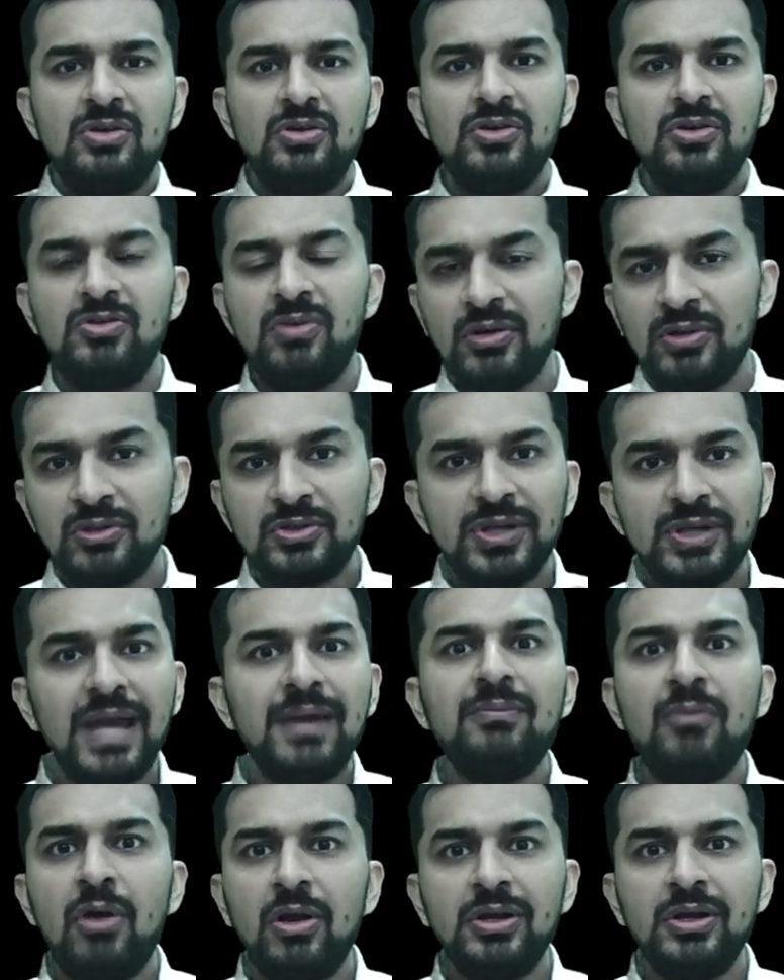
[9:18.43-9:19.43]
You want to try
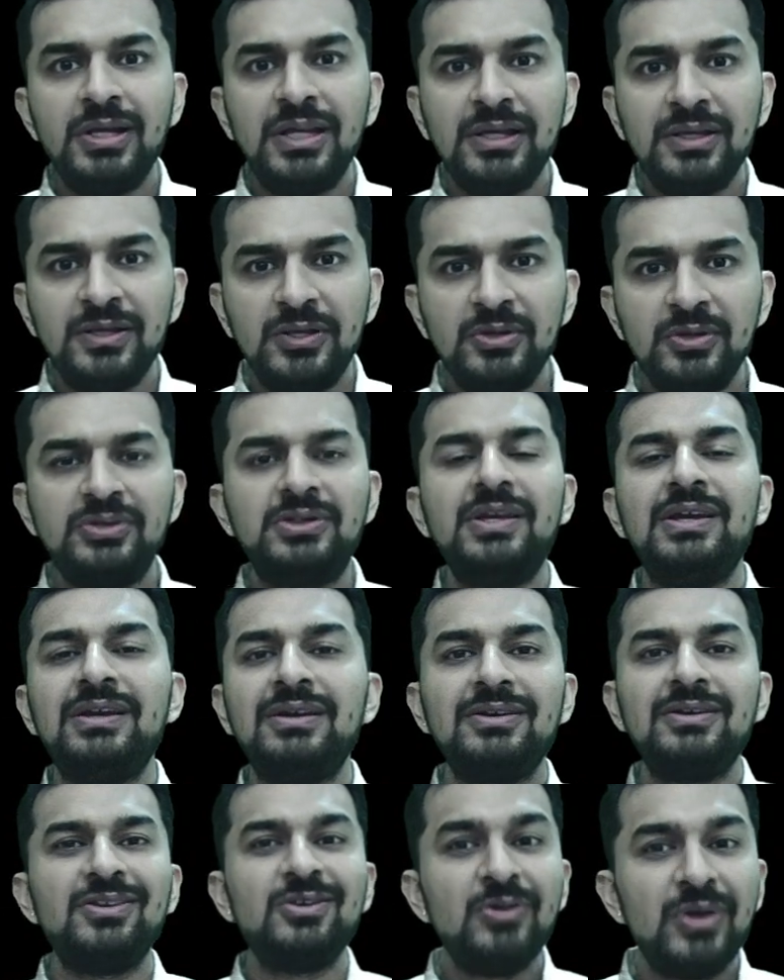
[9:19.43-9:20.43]
modeling, you
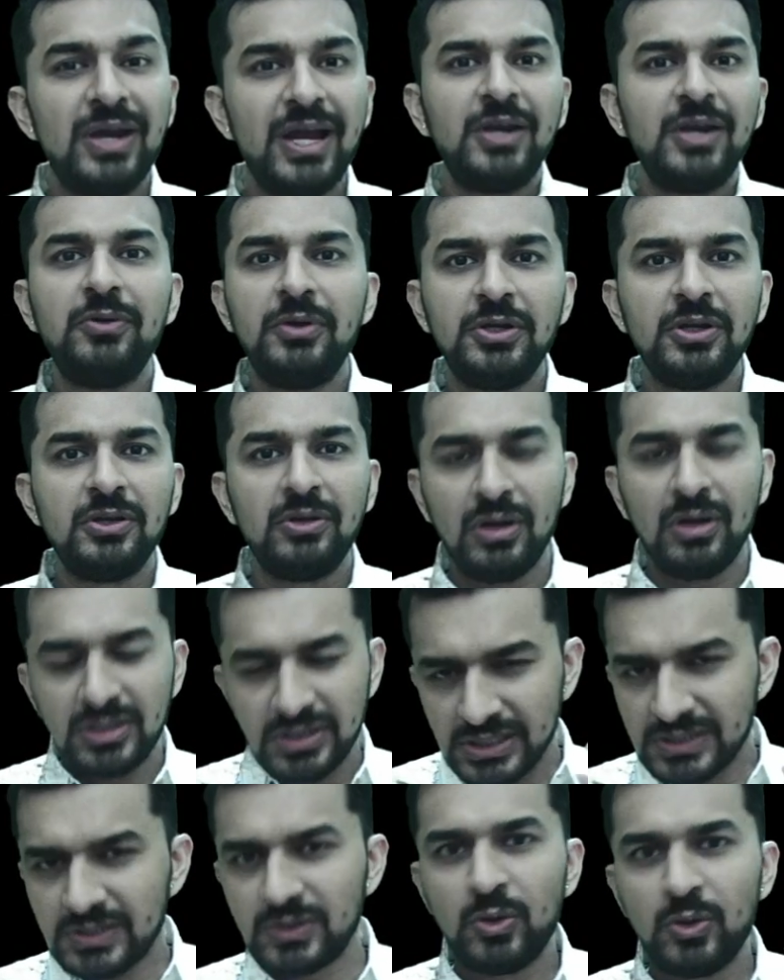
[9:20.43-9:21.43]
think you can do it or not,
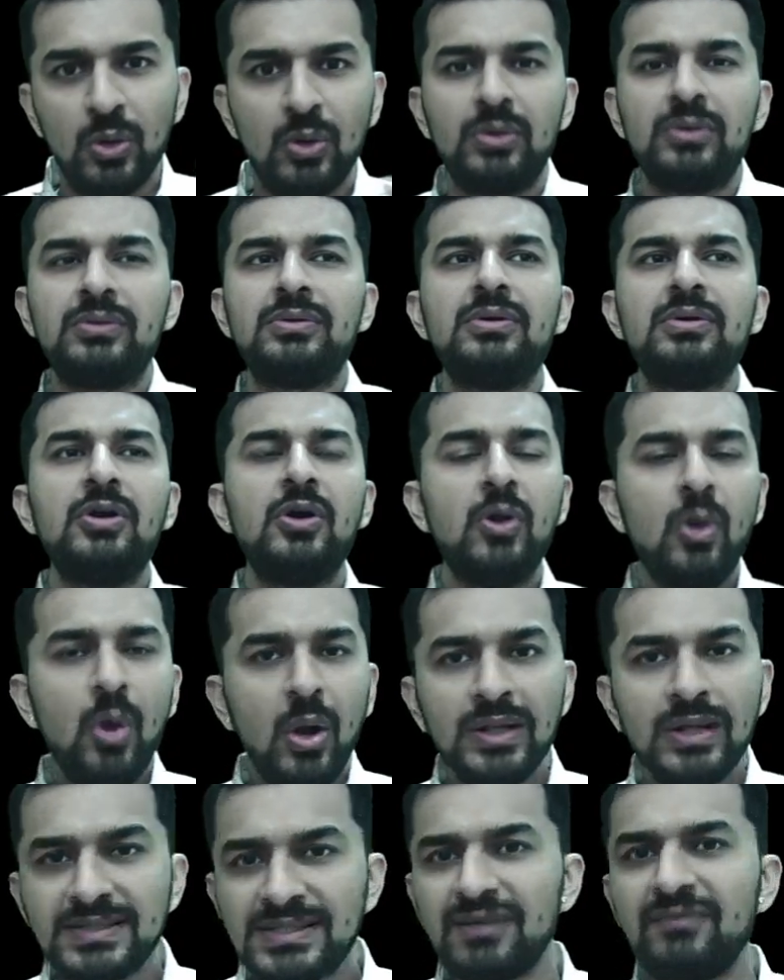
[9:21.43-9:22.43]
just go.
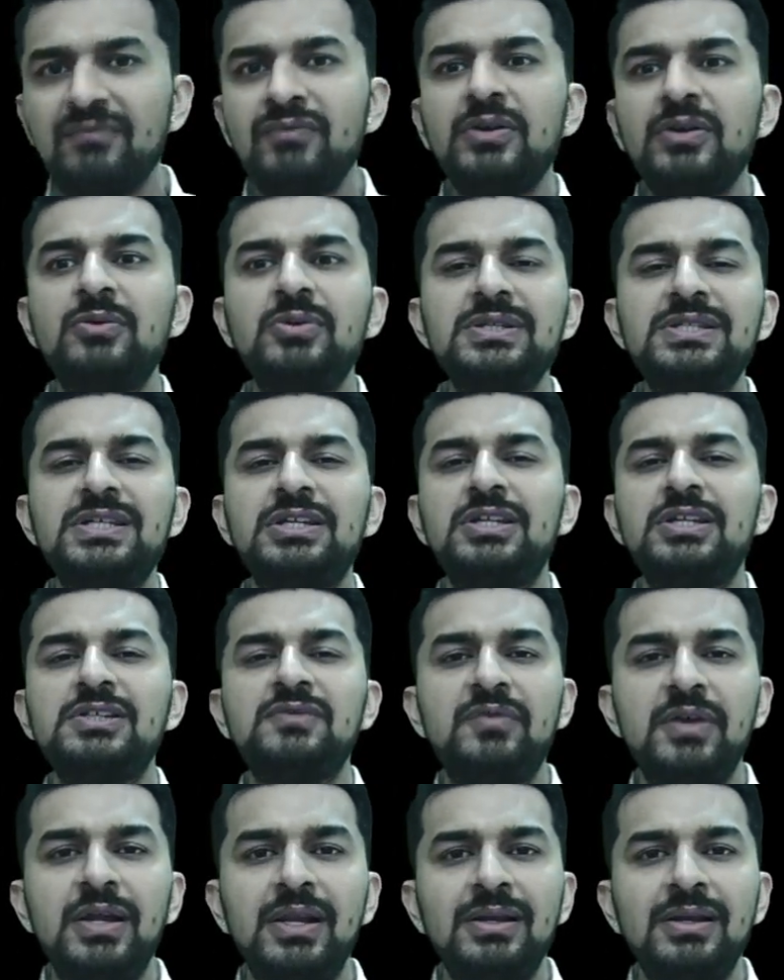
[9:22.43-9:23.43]
Call someone who is in this
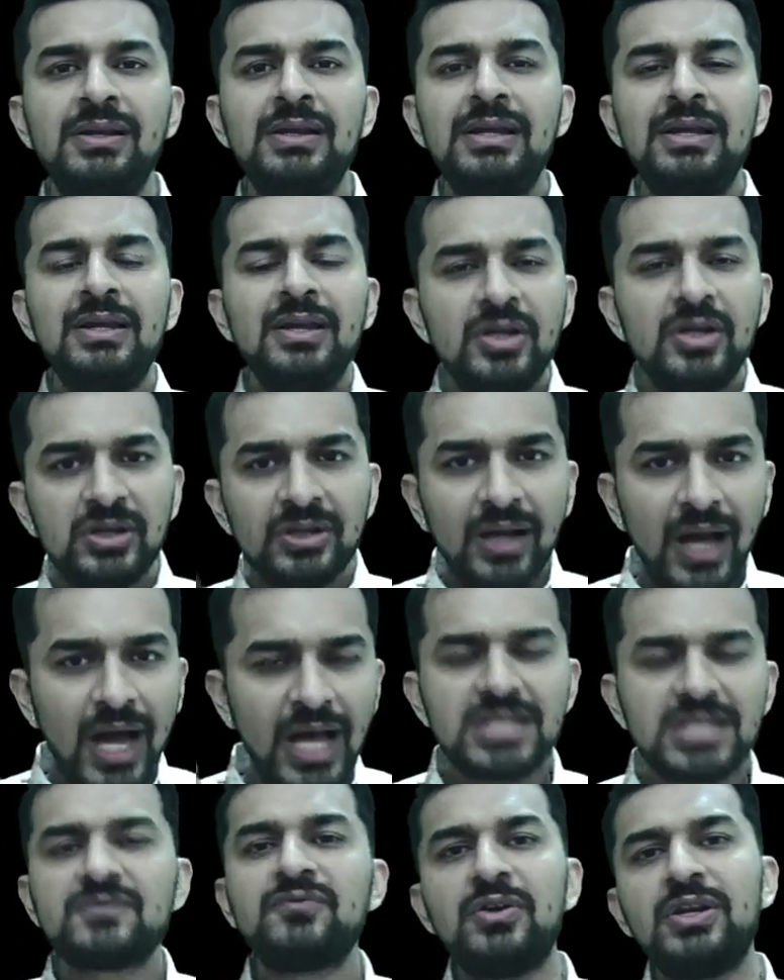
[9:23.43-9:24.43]
field,
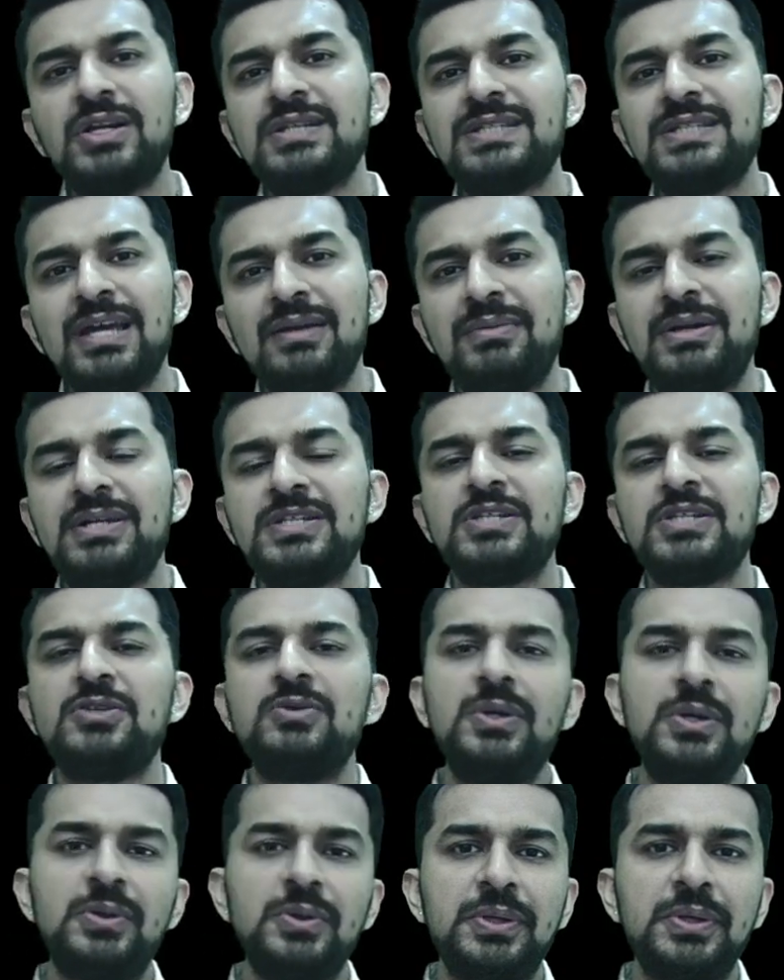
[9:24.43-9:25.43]
ask for assignments, and
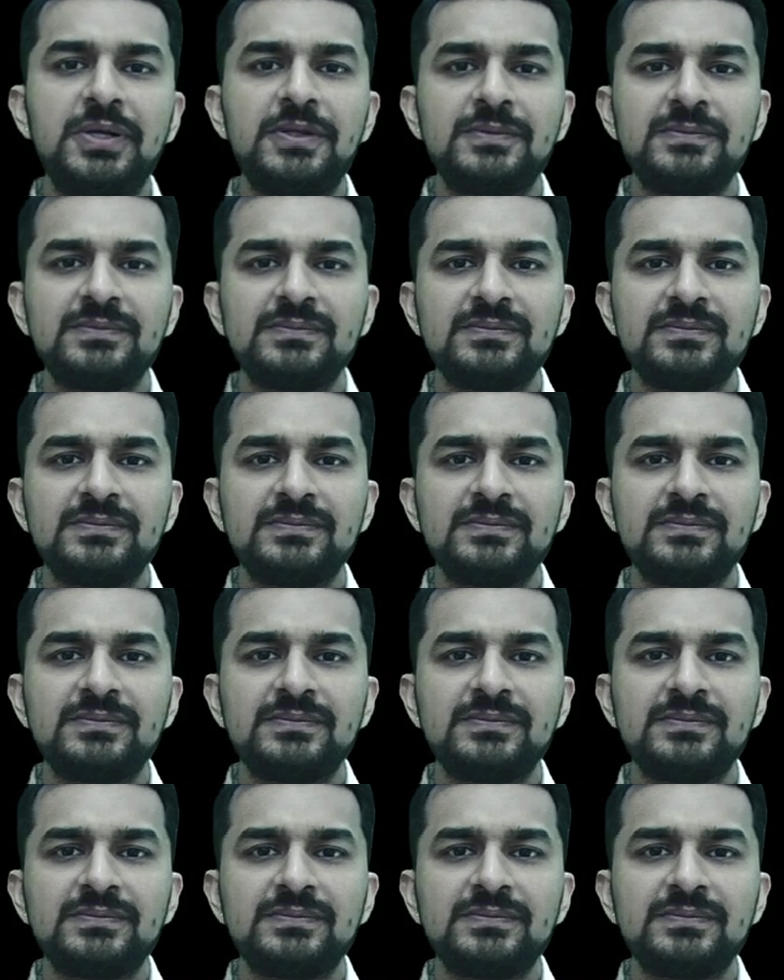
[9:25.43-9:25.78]
you will do it.